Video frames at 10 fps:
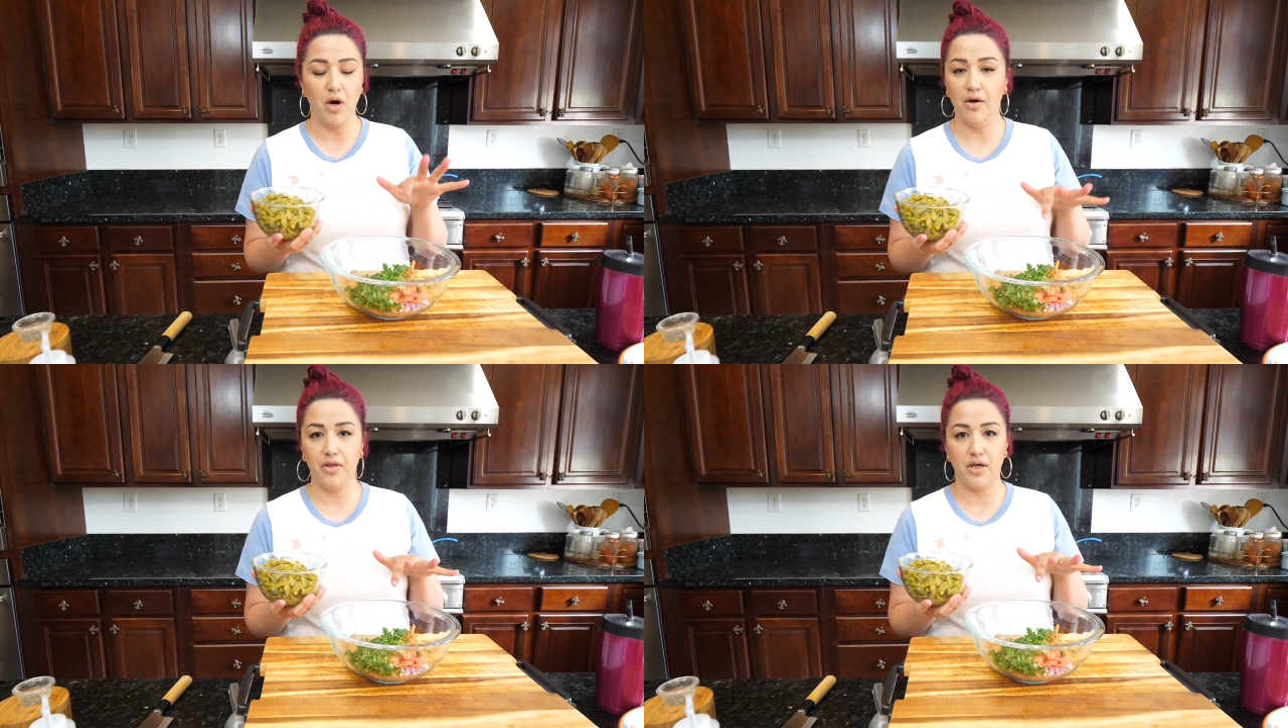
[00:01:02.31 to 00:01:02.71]

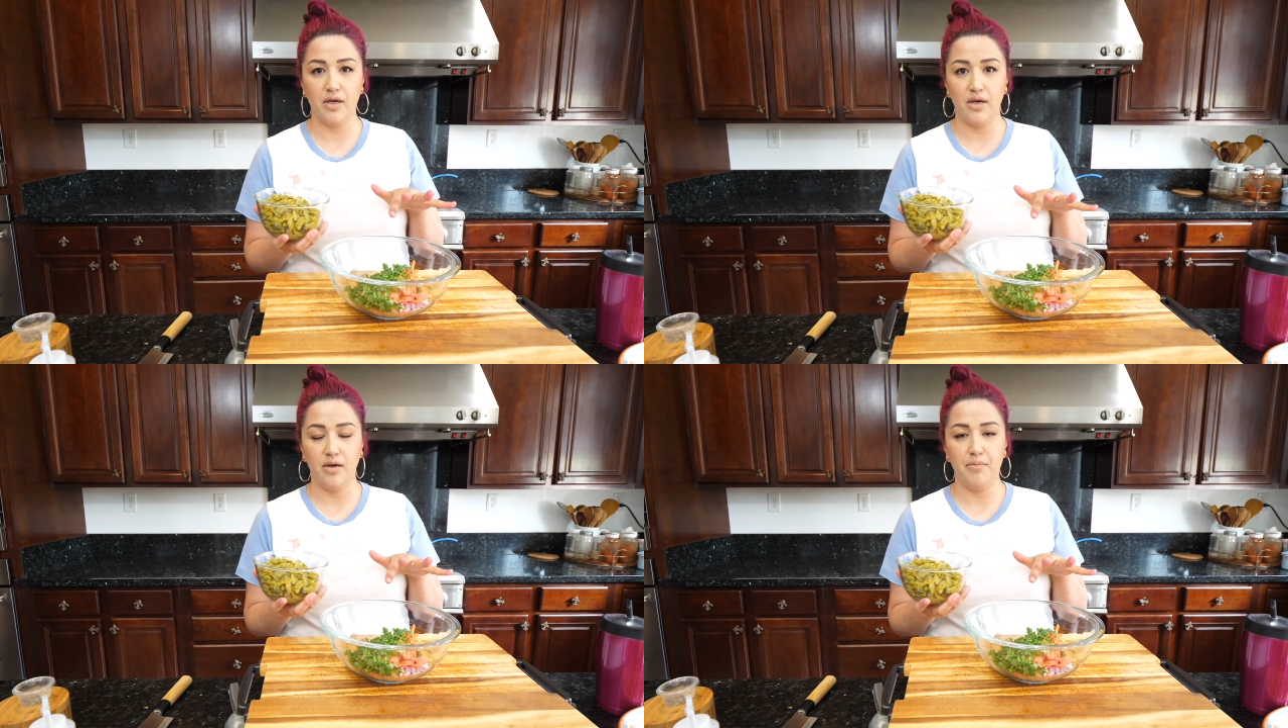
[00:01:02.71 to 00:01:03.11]
all
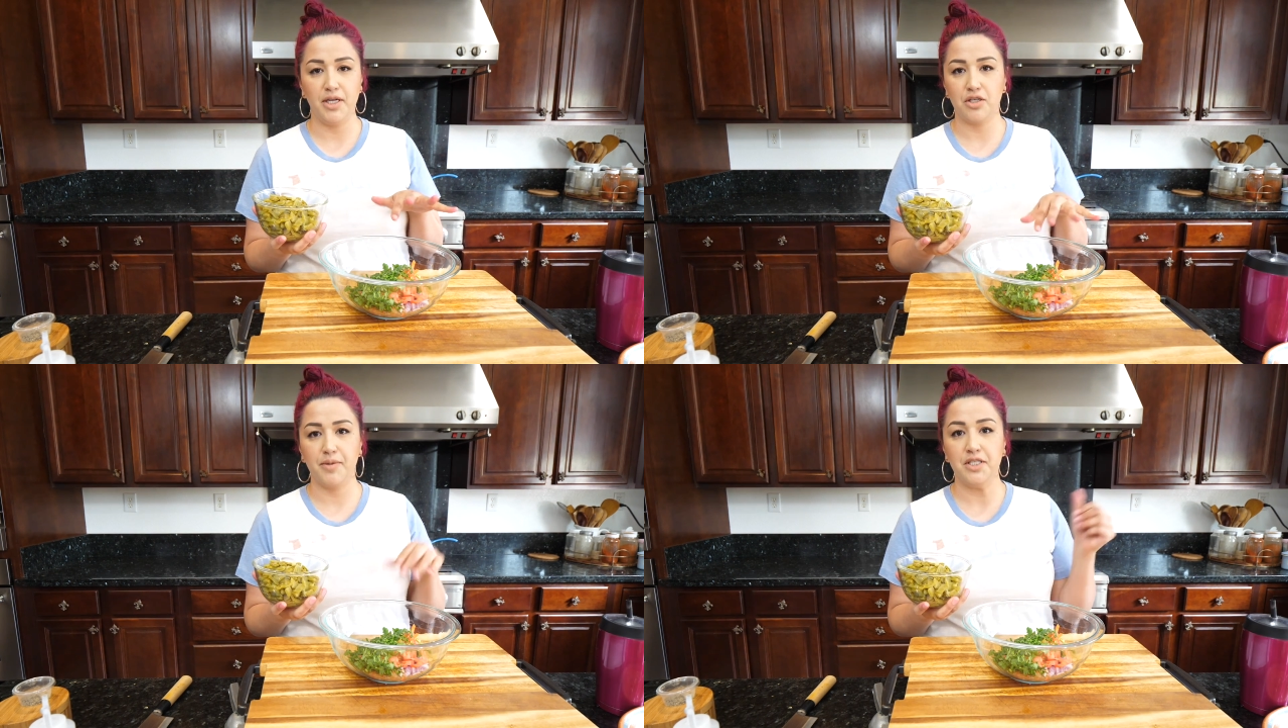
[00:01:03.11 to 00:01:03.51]
the
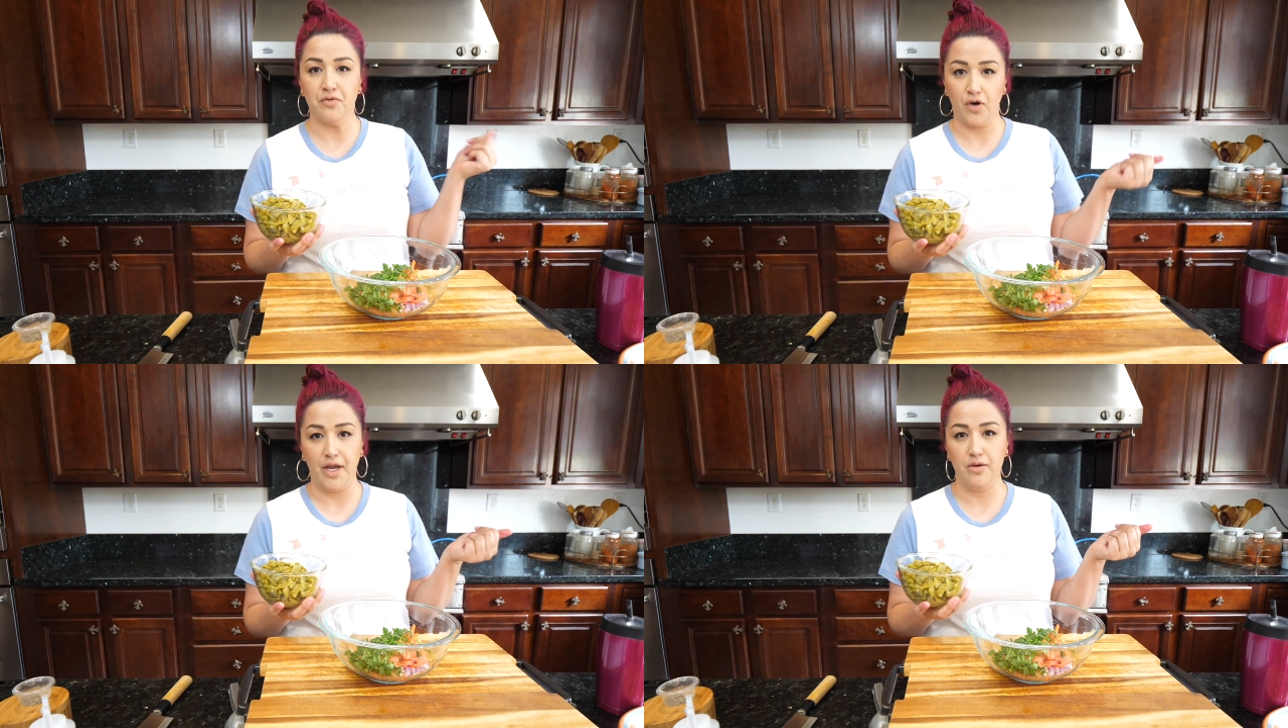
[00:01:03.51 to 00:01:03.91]
measurements
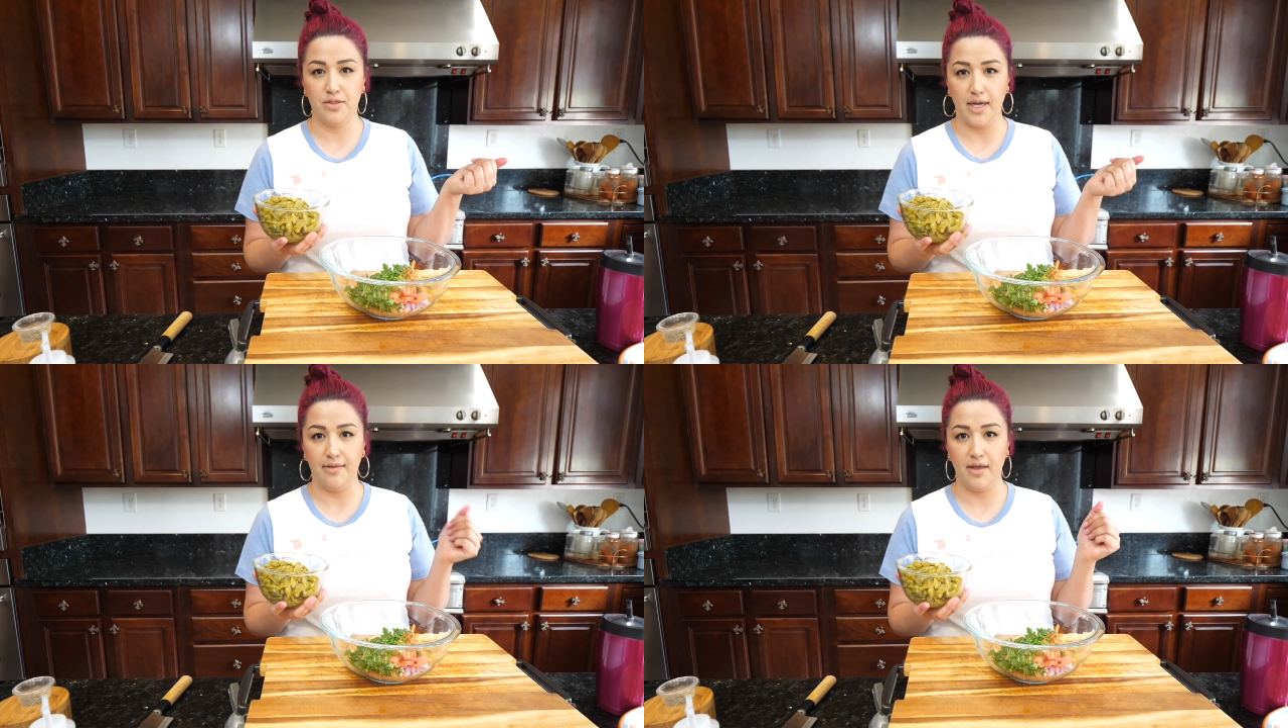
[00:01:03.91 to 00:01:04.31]
of what I
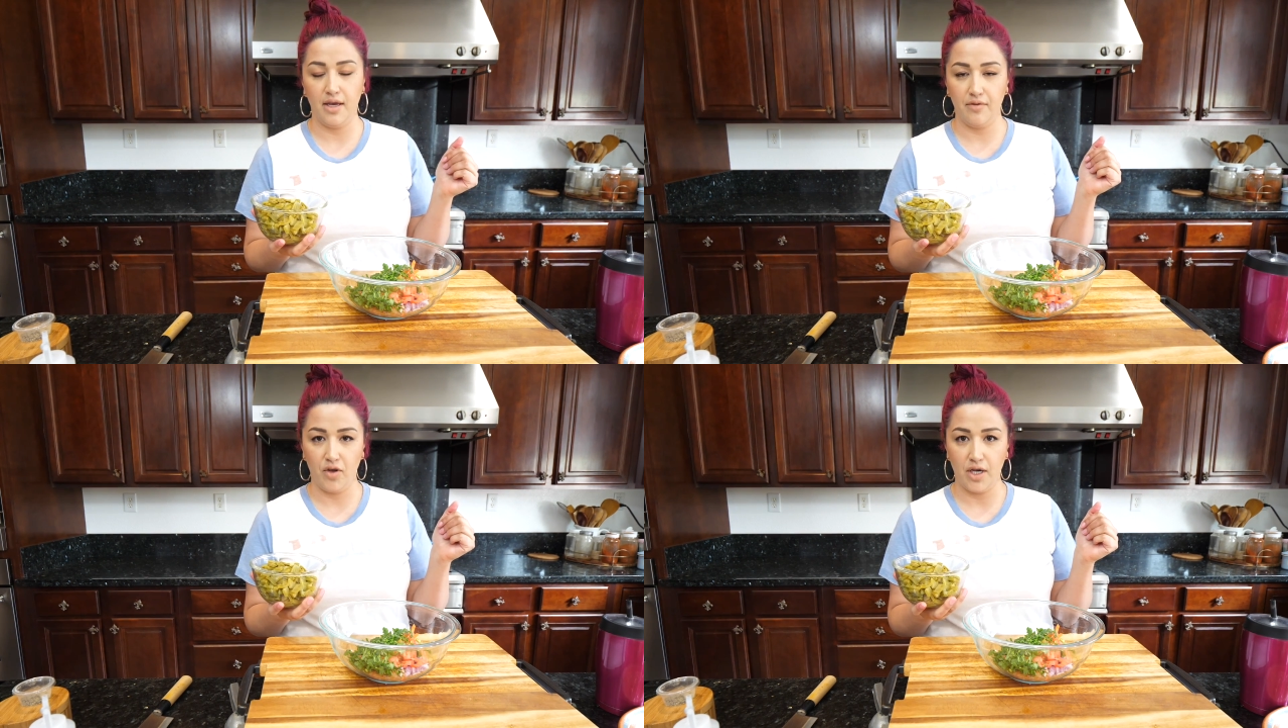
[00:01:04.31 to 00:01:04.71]
use at the
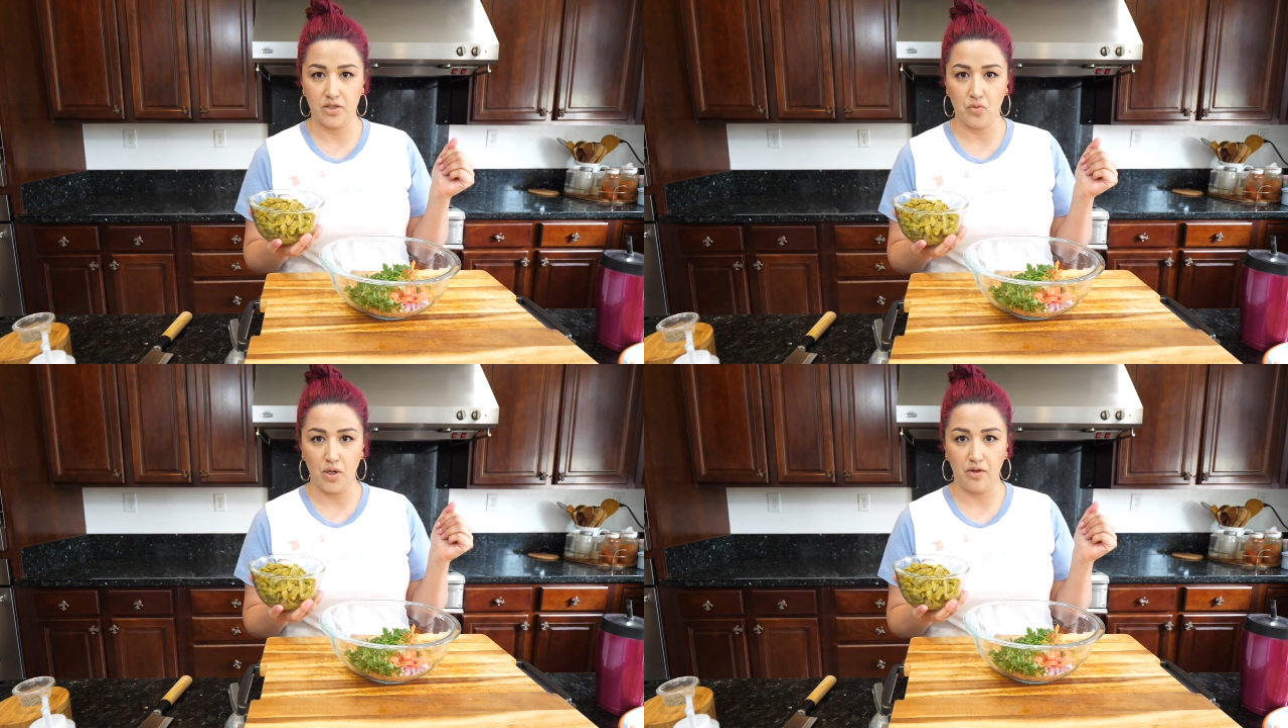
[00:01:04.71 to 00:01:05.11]
end if you
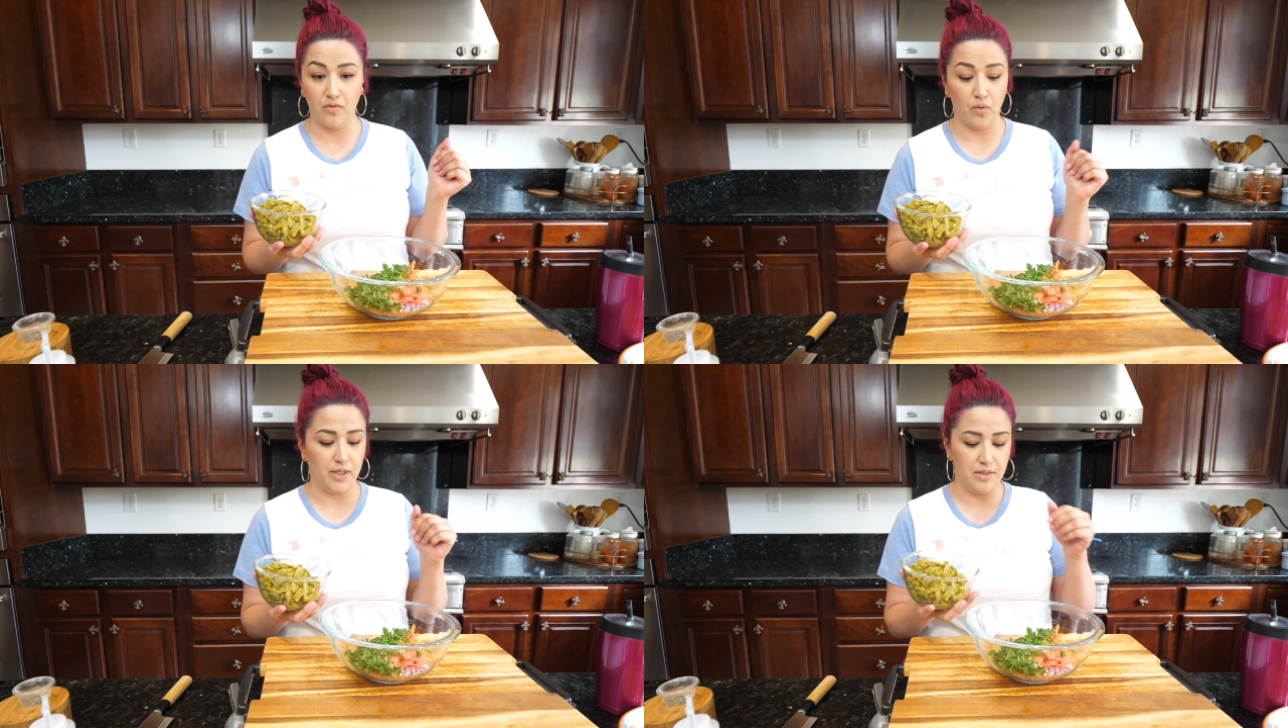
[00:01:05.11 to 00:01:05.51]
guys want the
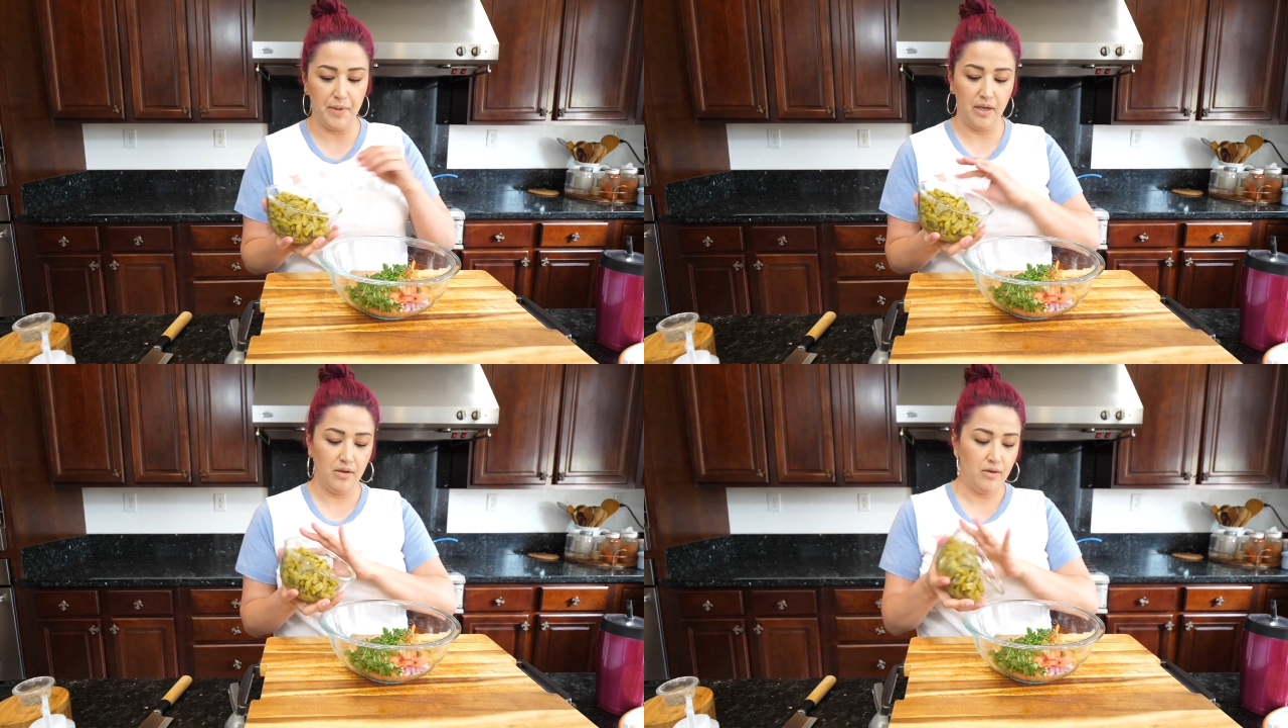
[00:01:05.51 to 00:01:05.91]
full
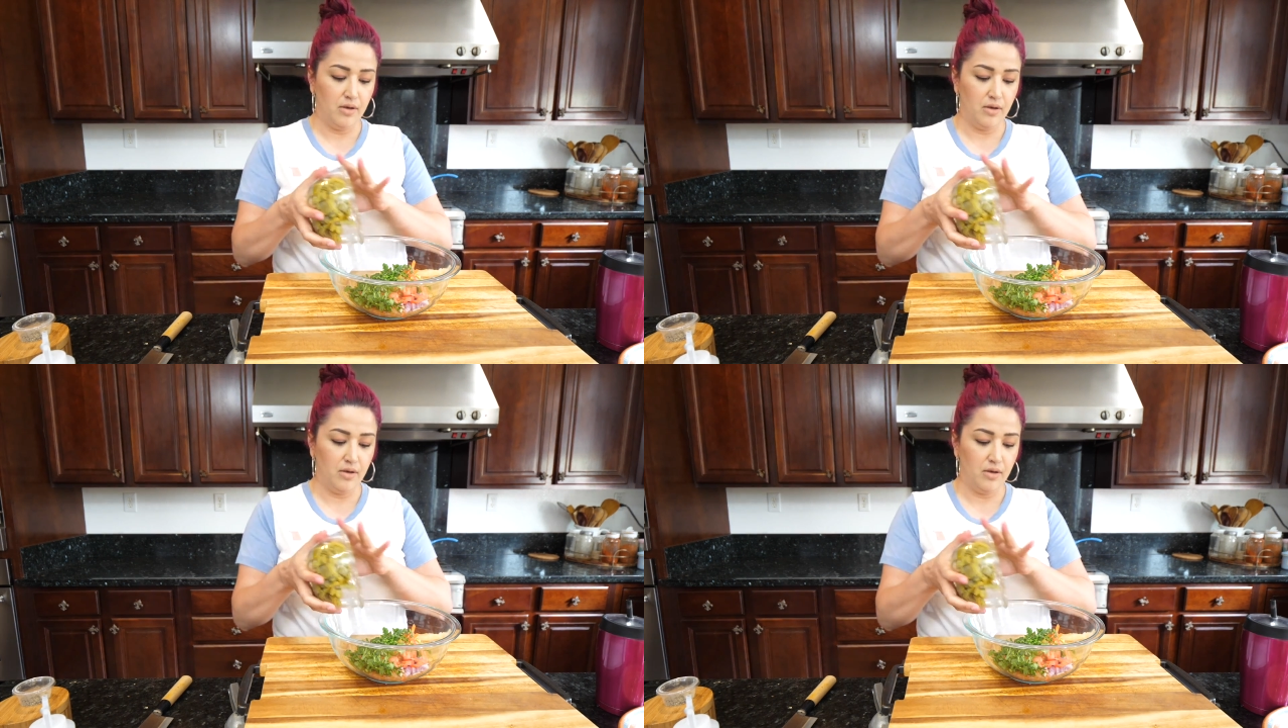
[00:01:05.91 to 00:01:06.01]
recipe.